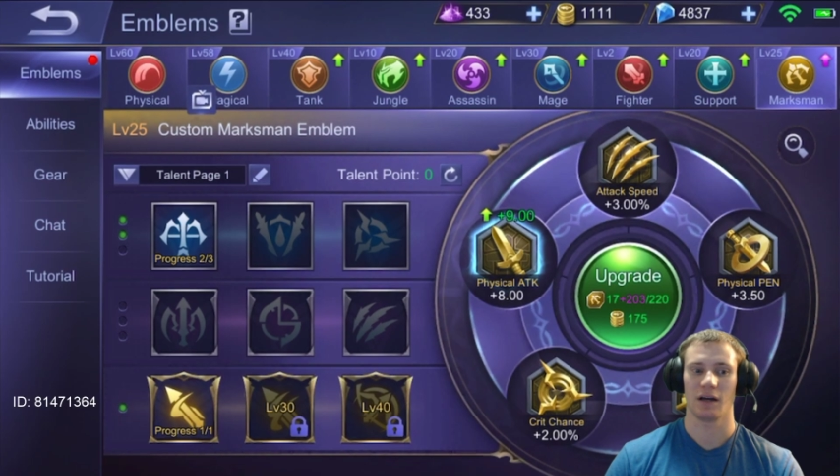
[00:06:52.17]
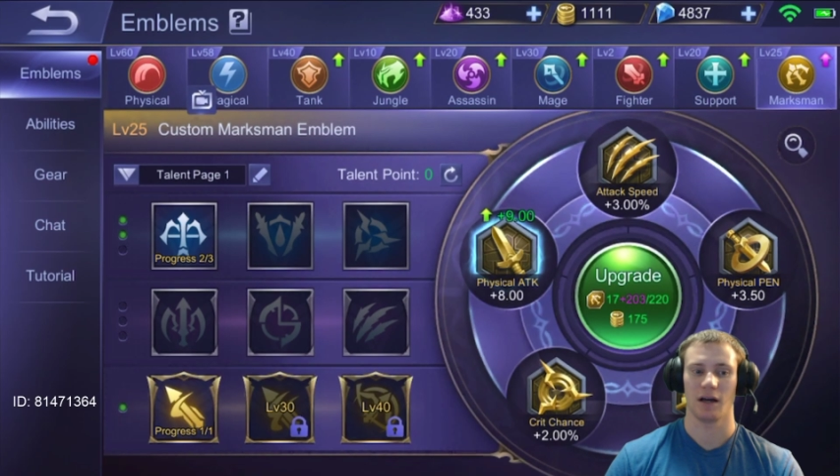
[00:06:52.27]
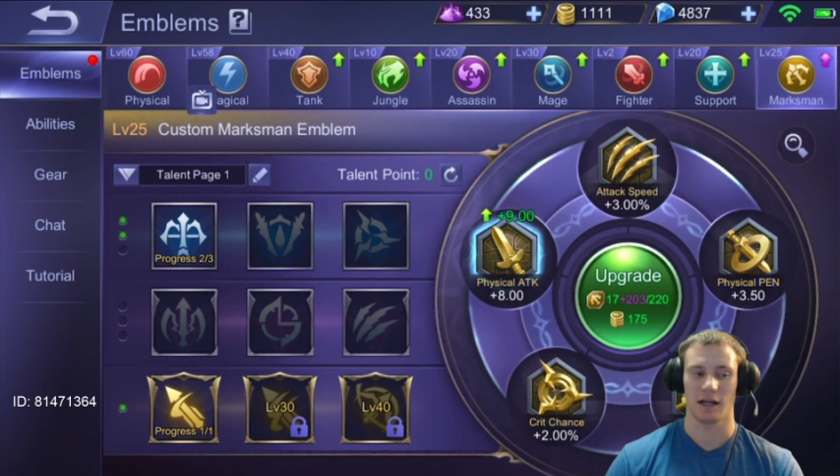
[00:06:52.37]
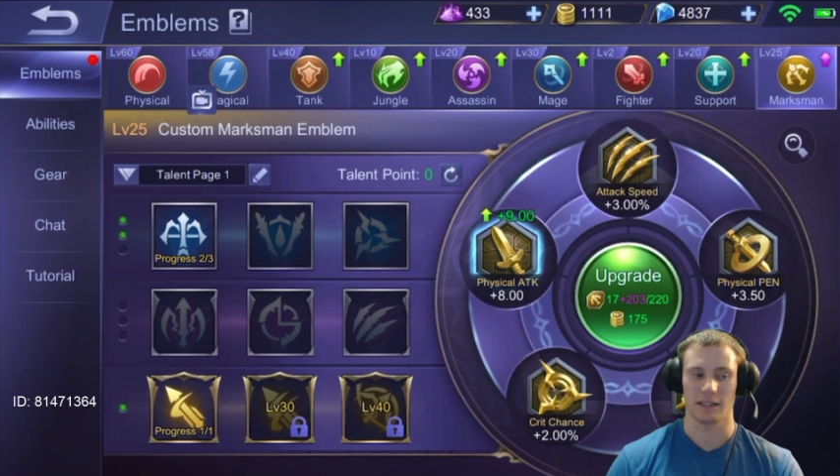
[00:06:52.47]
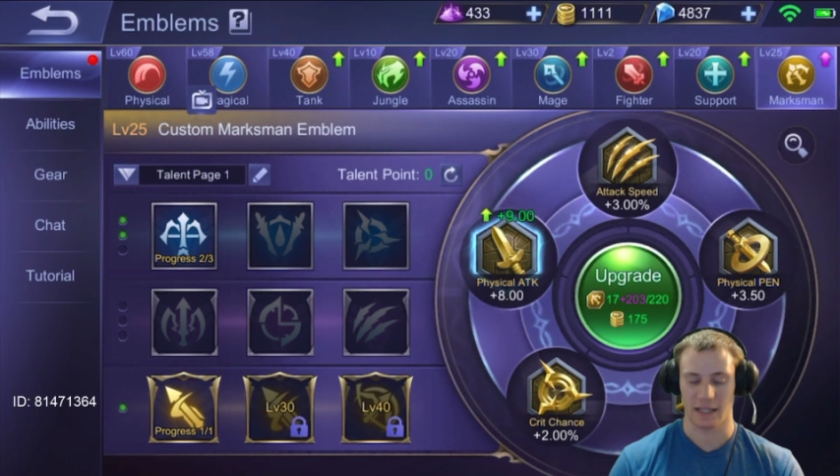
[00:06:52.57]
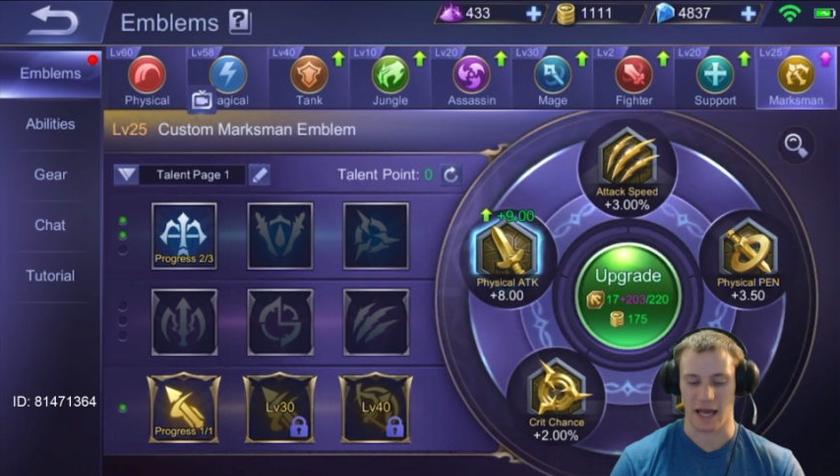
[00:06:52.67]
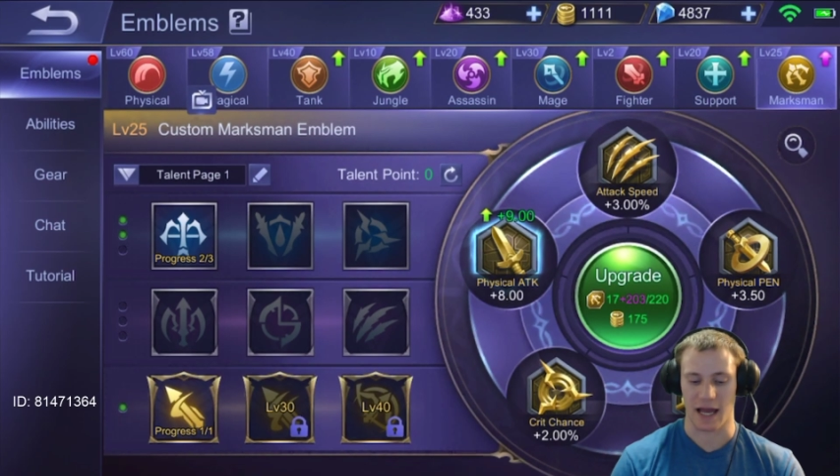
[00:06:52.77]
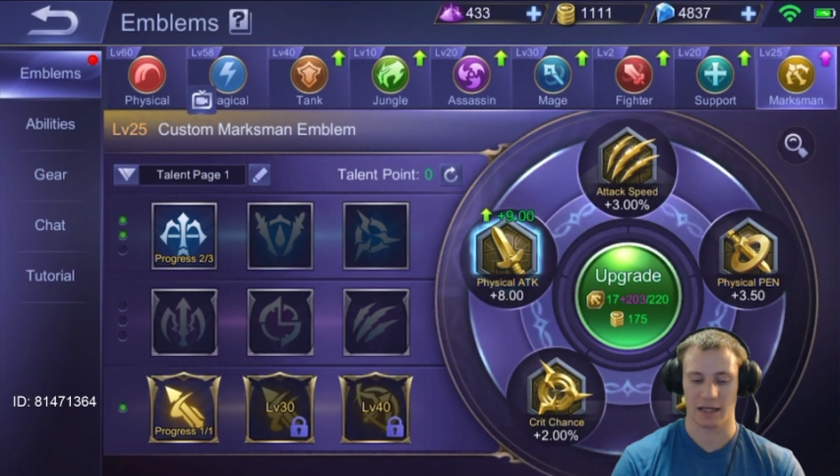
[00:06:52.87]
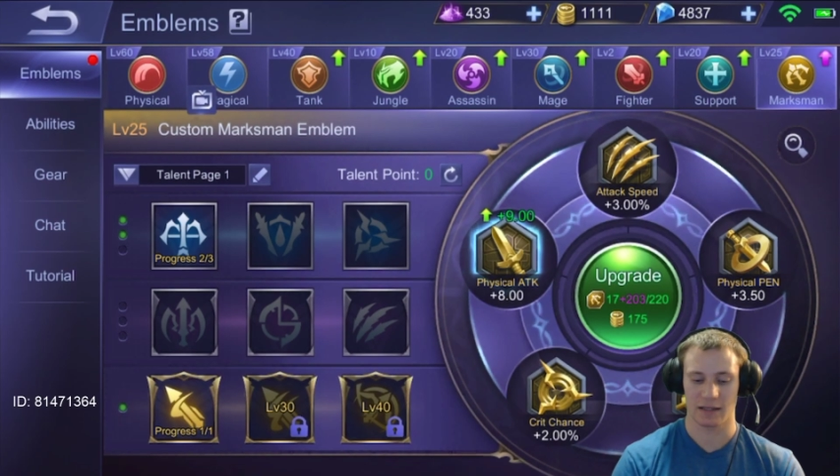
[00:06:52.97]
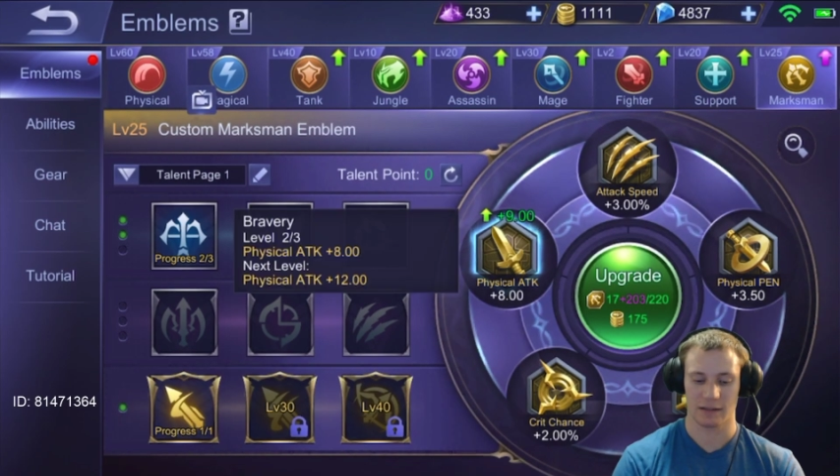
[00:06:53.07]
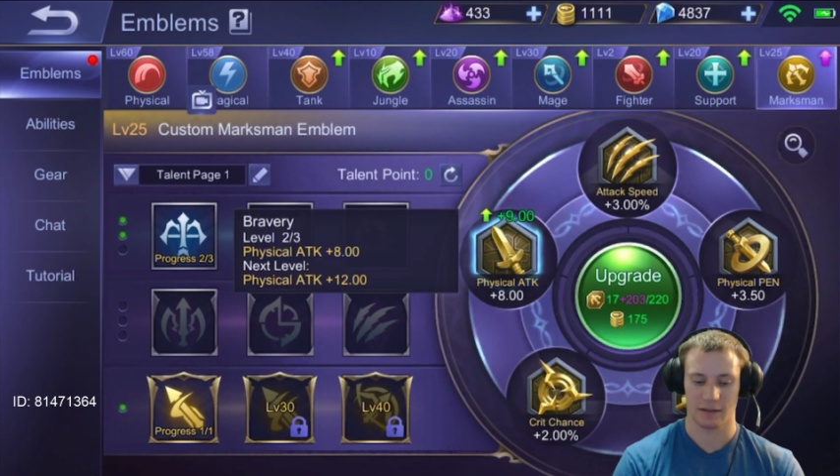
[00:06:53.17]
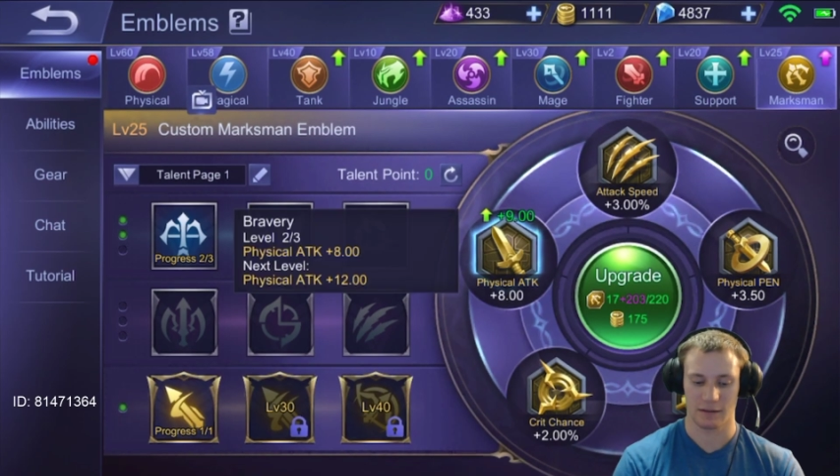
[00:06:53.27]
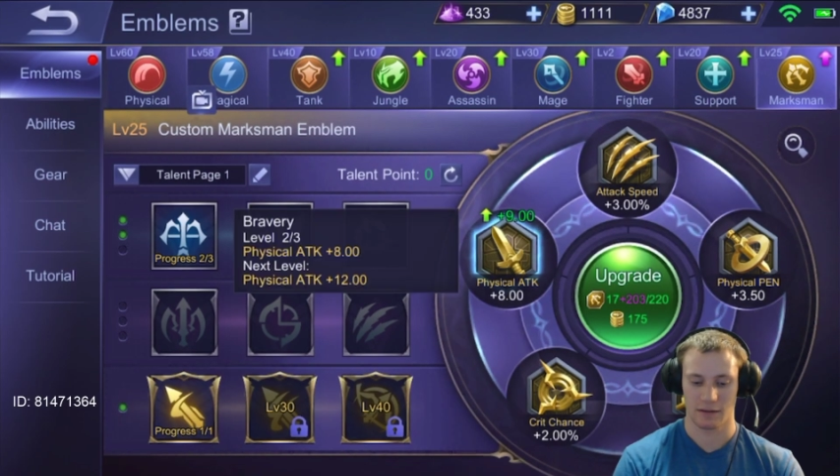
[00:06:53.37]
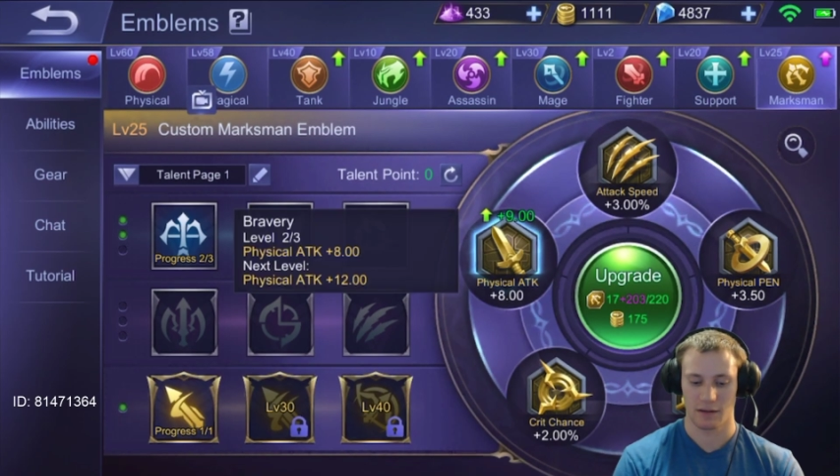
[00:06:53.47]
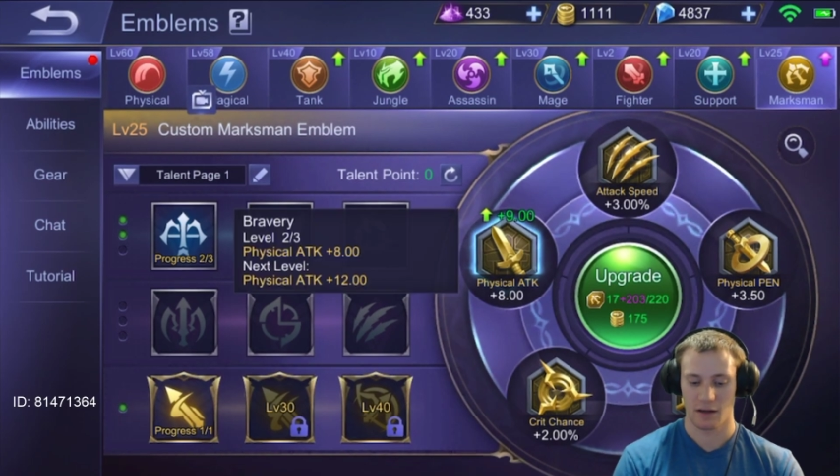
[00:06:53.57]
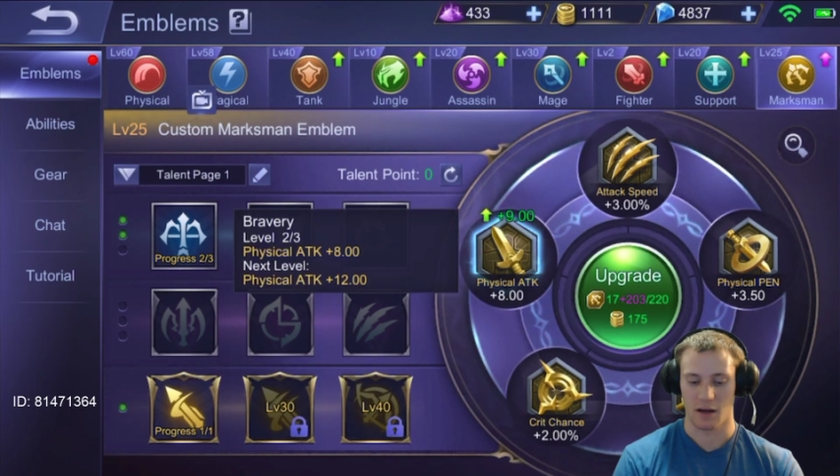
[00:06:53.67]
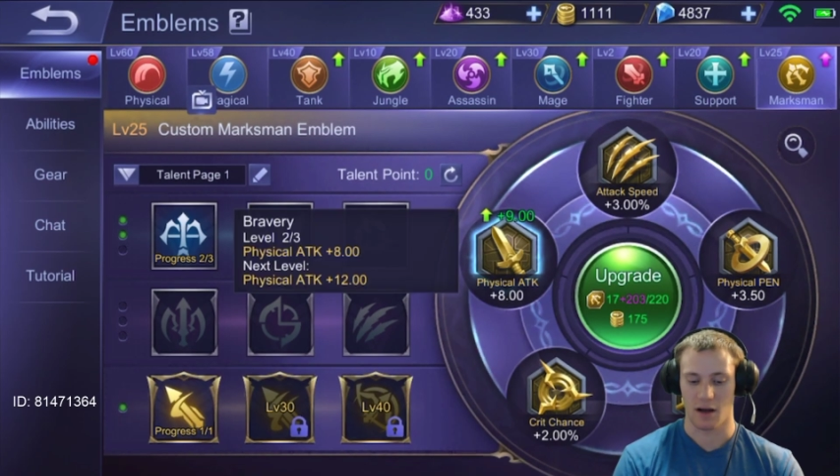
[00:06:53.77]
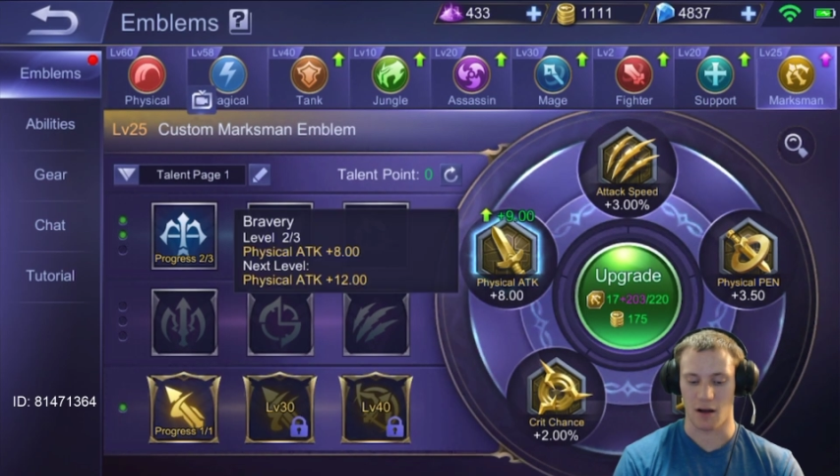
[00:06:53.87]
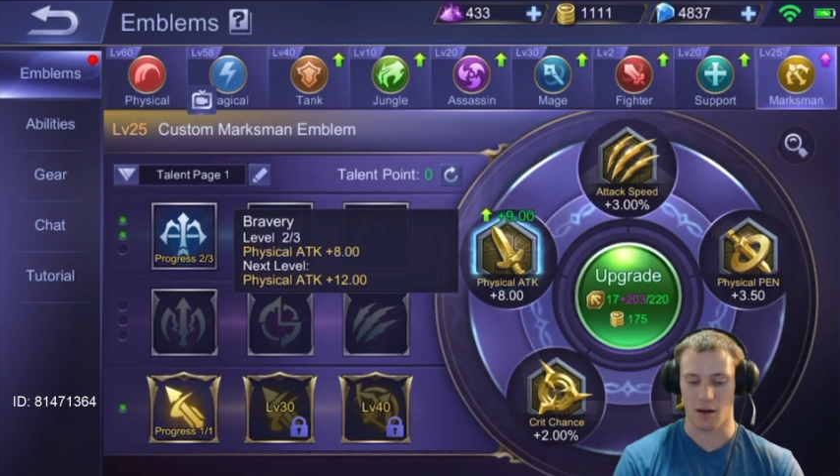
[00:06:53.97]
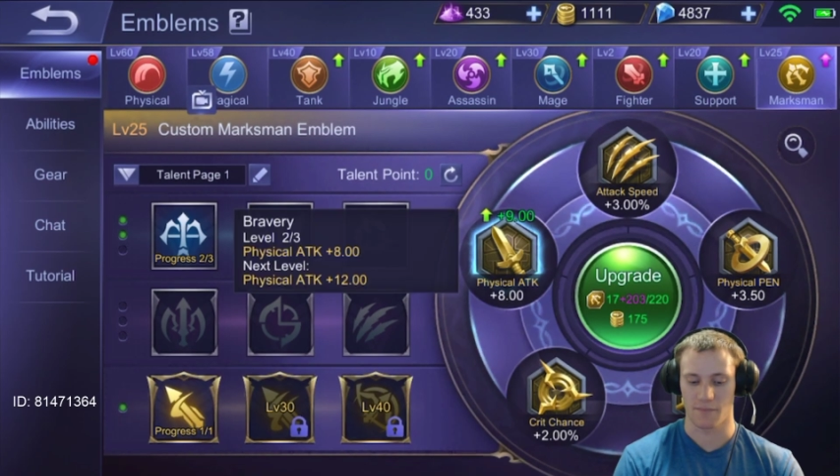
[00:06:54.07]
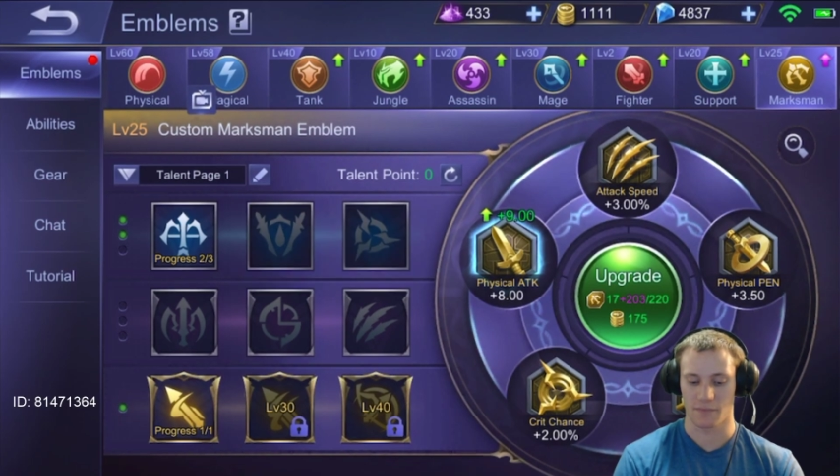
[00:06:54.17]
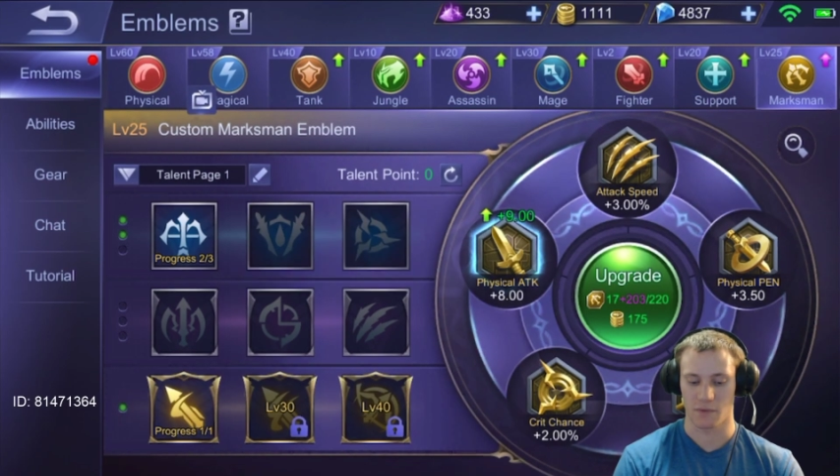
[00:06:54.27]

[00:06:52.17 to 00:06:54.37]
attack um,